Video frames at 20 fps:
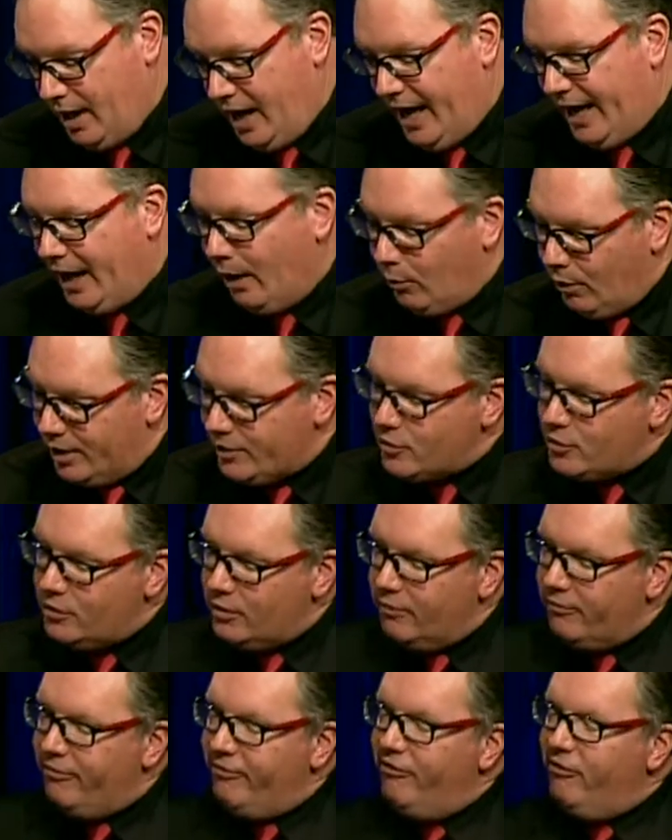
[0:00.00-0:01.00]
And I want you
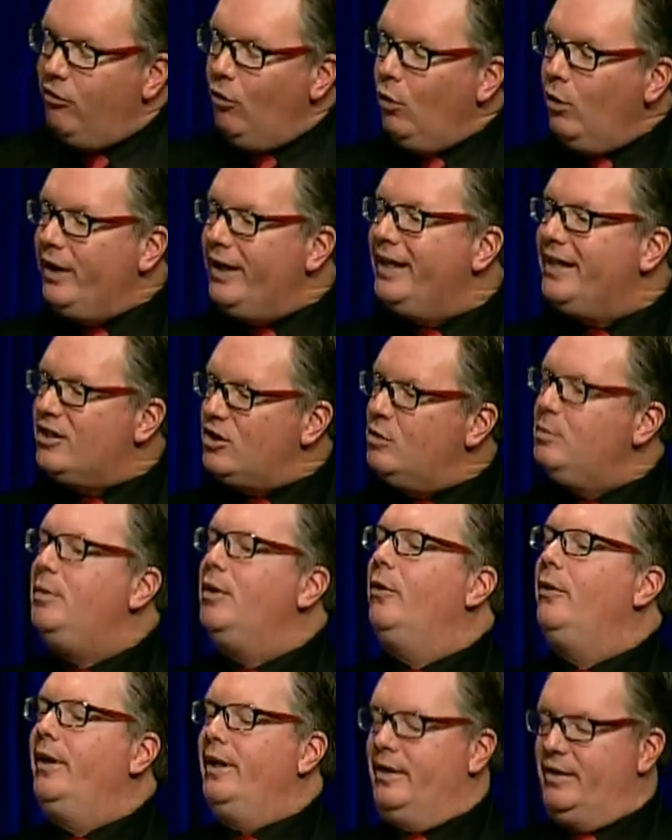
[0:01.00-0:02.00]
to fully
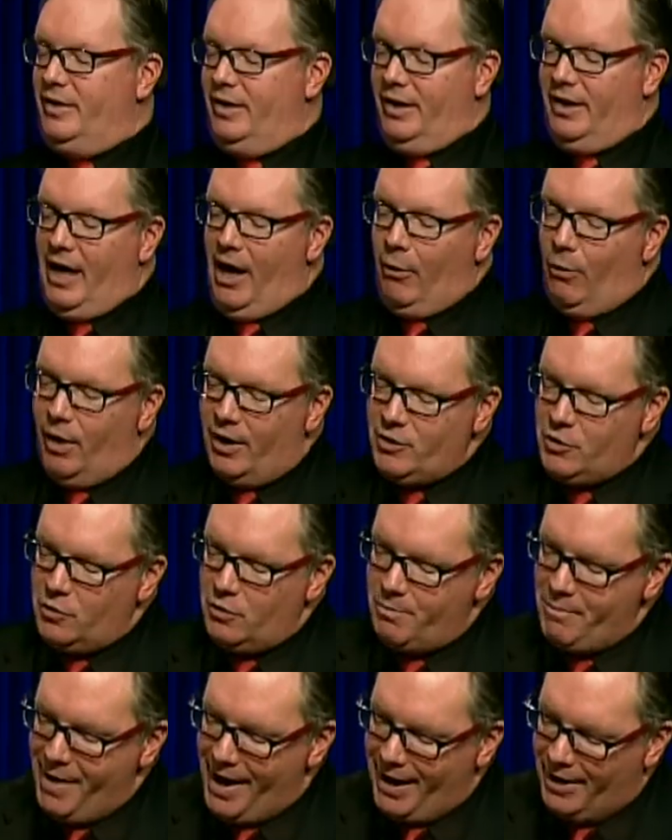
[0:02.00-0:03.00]
experience it. Now I want you to
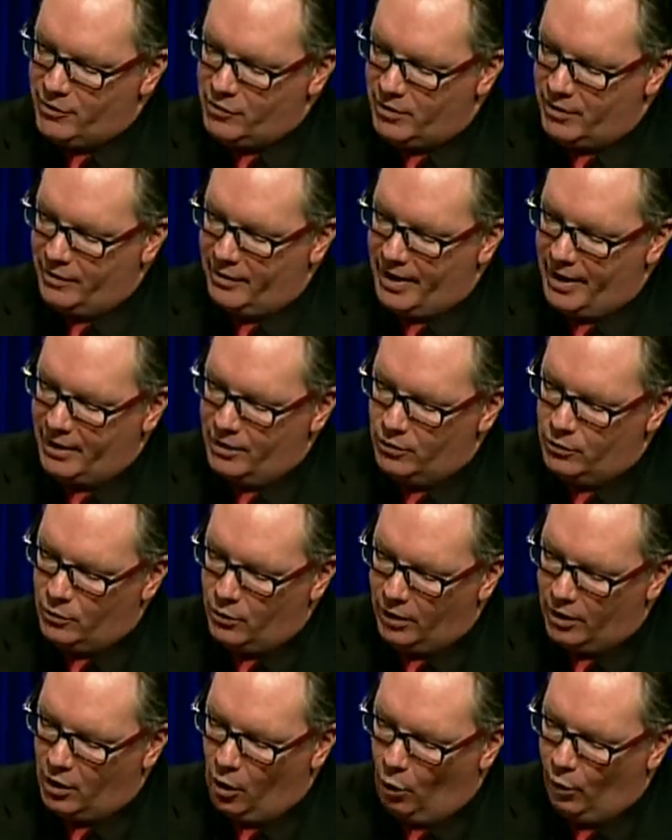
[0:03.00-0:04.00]
imagine that you
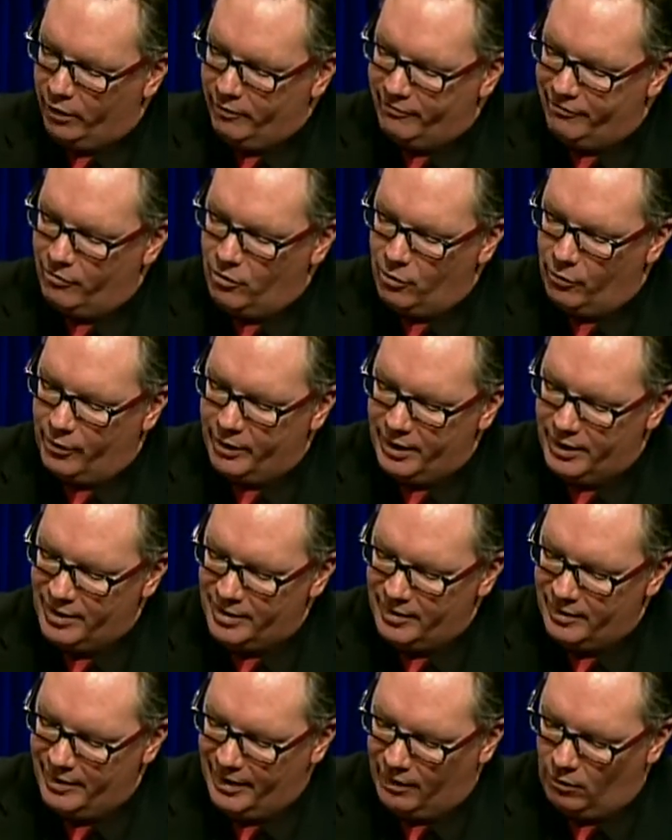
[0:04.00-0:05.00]
are going forward
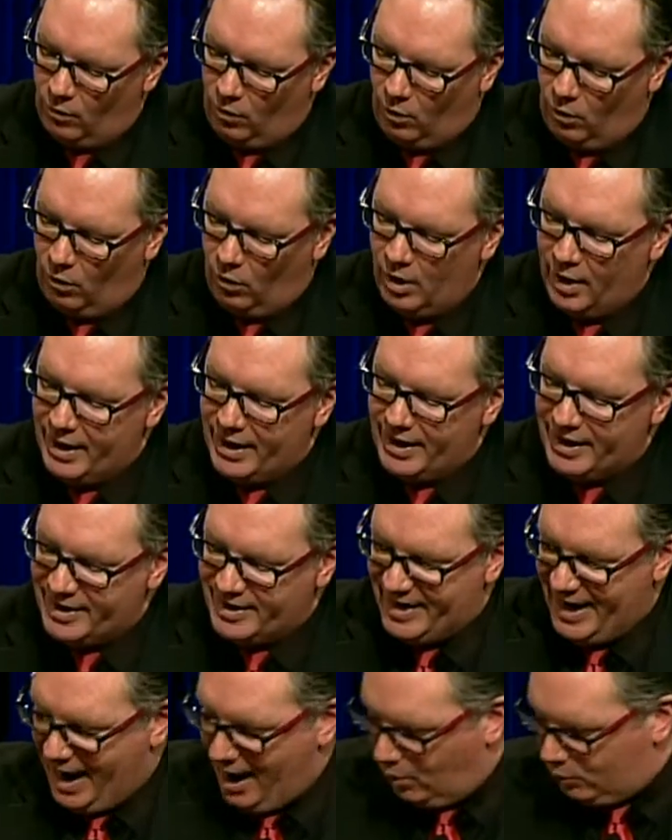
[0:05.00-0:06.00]
into that hole,
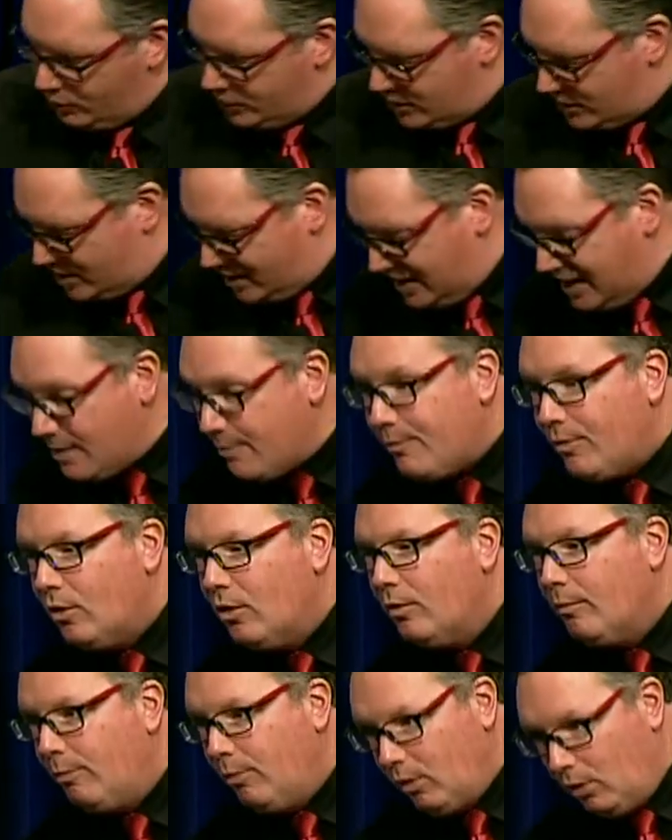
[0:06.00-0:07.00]
down
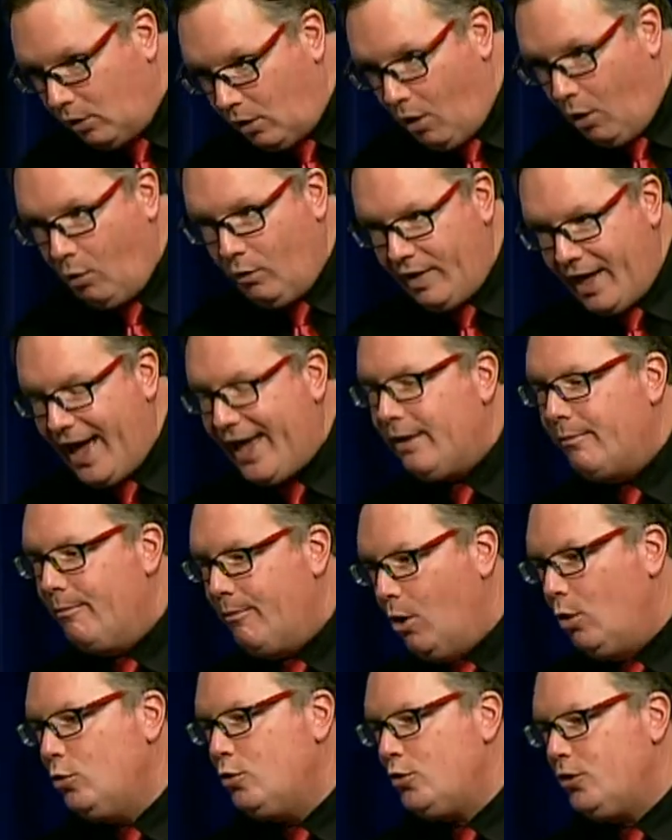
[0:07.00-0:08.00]
deeper below that
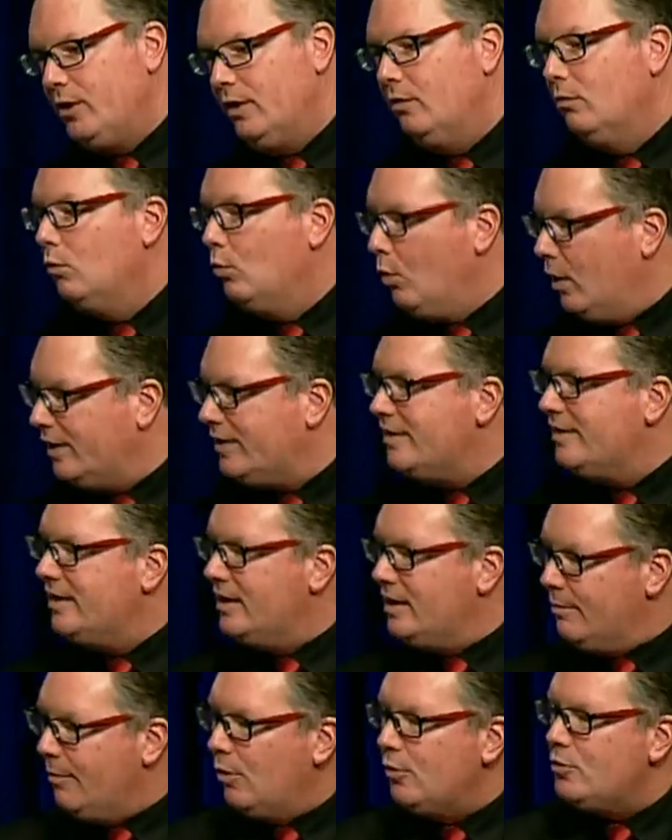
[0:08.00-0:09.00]
emotion. What's the
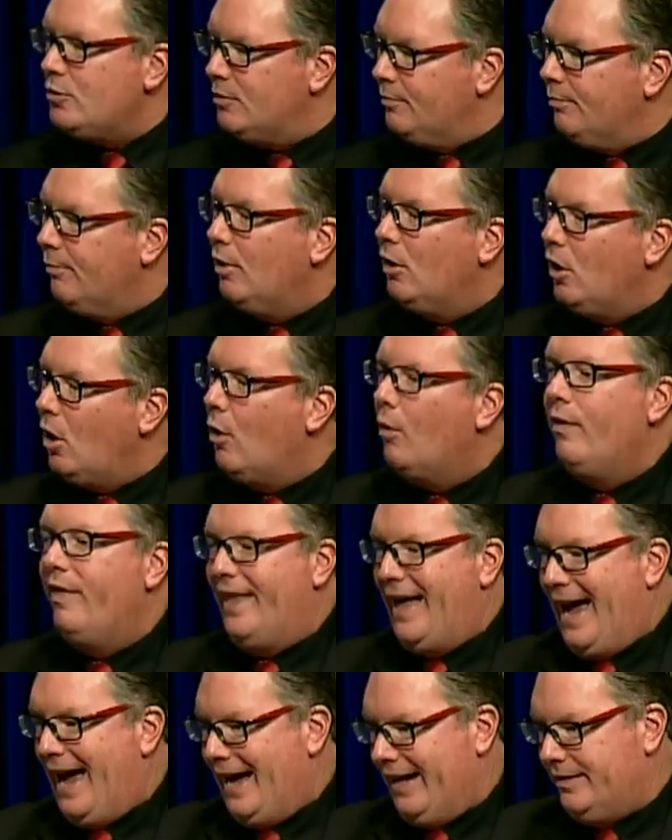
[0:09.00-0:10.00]
emotion below
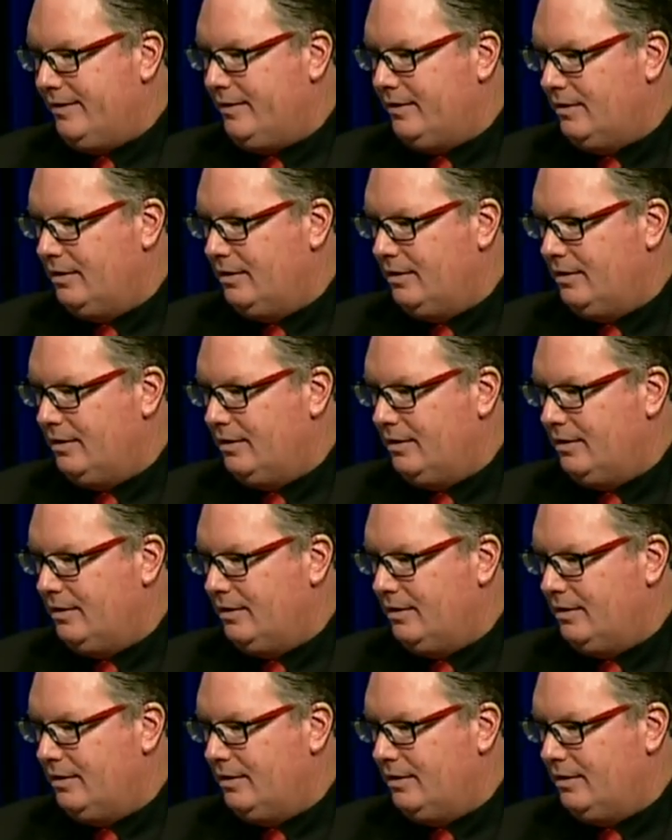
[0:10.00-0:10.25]
that?